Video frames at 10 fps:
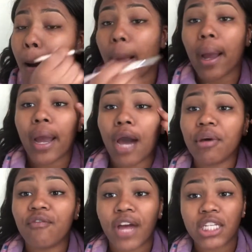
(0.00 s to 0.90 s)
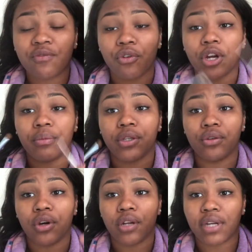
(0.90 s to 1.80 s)
Okay, I'm gonna fast forward me
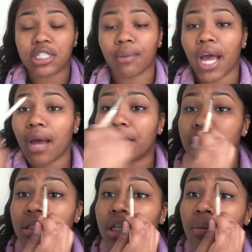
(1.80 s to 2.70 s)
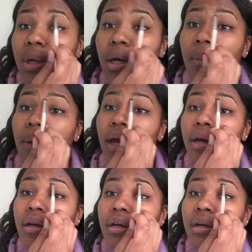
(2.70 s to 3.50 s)
doing the rest of my eyebrows and then I'm gonna come back.